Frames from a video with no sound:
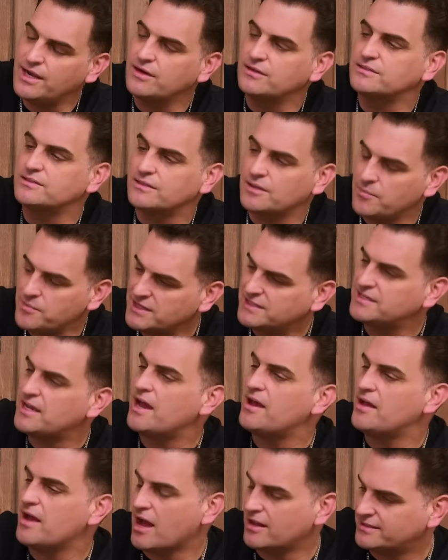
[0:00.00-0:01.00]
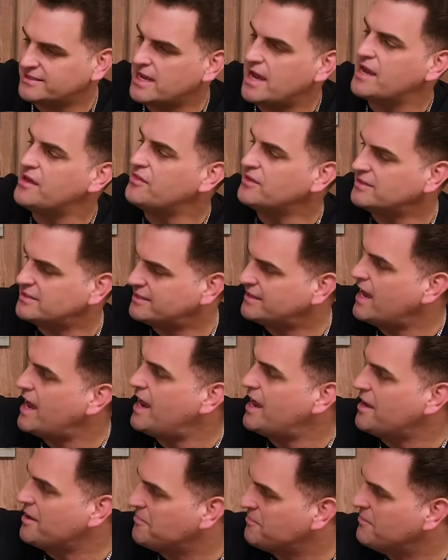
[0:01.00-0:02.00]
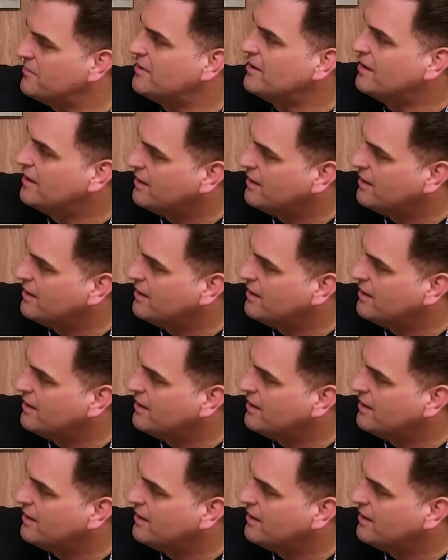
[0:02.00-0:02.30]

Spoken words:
They rolled up next to me. I'm out there smoking a joint.